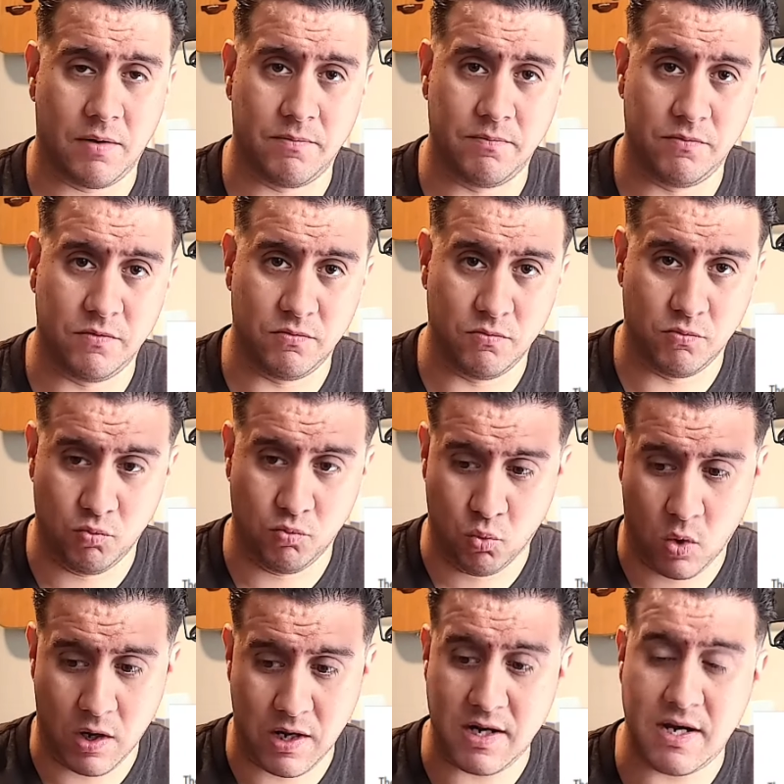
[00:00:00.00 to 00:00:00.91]

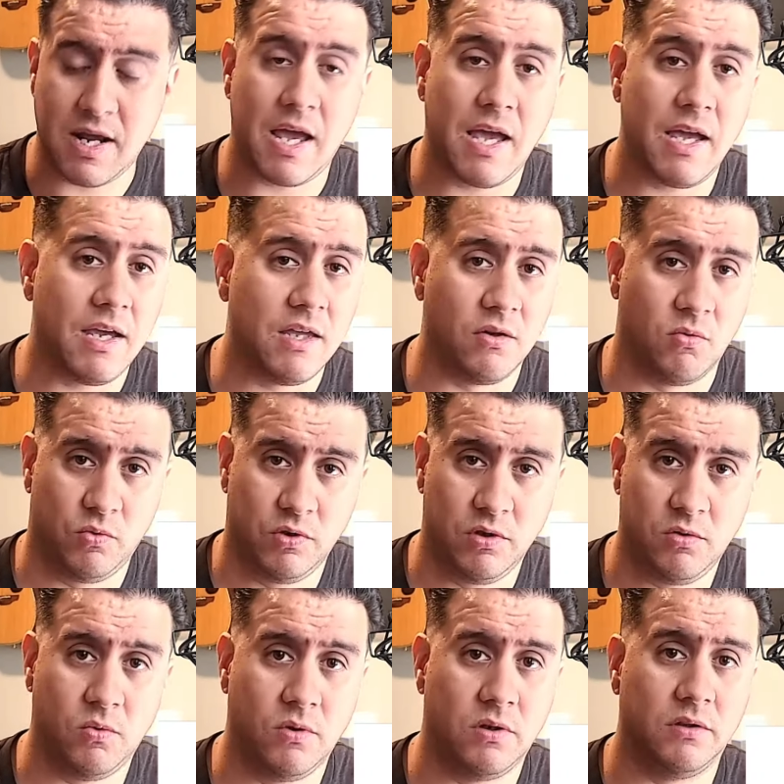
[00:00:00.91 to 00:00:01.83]
one day in the
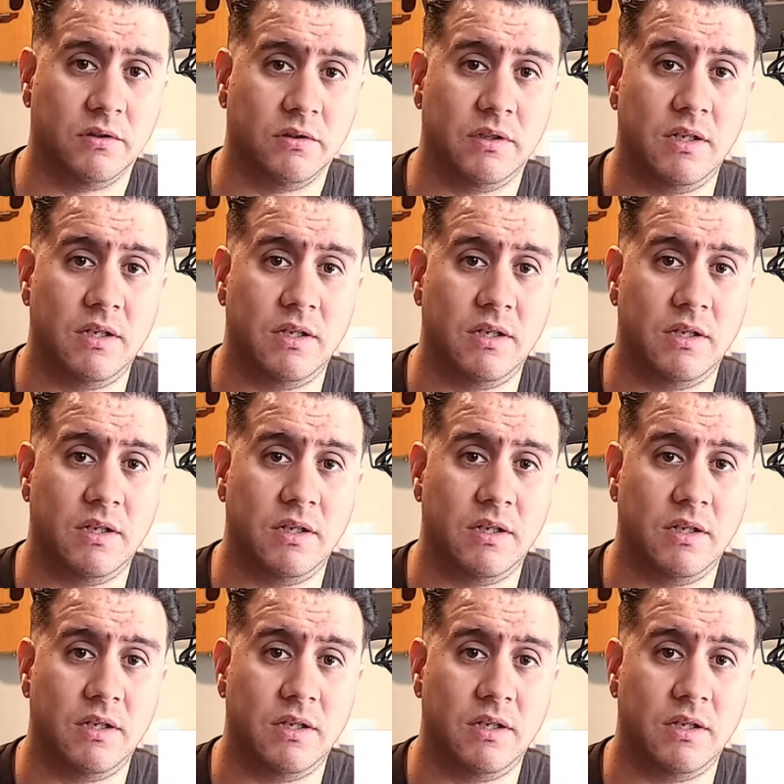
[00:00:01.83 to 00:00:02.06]
real world